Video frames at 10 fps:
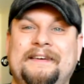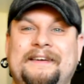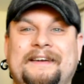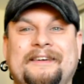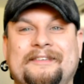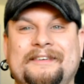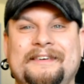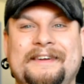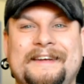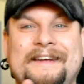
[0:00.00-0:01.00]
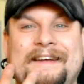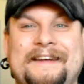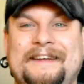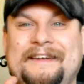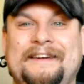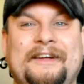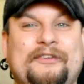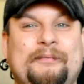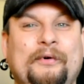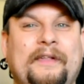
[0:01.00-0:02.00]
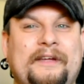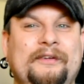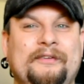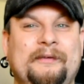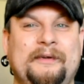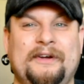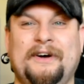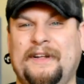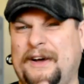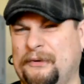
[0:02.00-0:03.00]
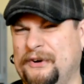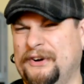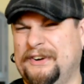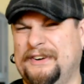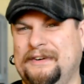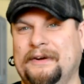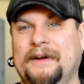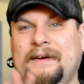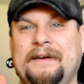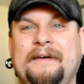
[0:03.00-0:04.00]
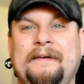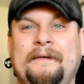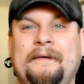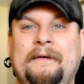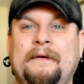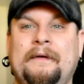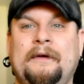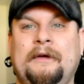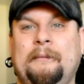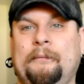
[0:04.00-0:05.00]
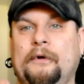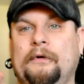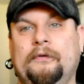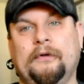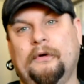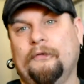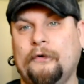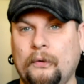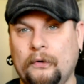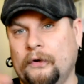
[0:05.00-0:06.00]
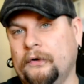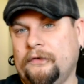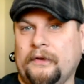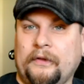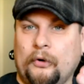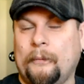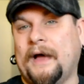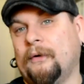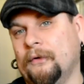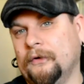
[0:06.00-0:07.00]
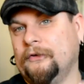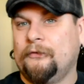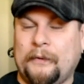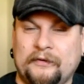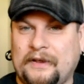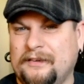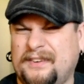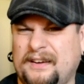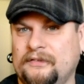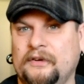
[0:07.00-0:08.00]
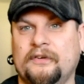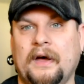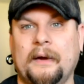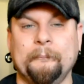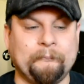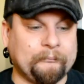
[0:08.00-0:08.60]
It doesn't, not as smooth as it used to be. Oh, that one hurt. Alright. But so you go forwards, then you go backwards, about 10 seconds each time.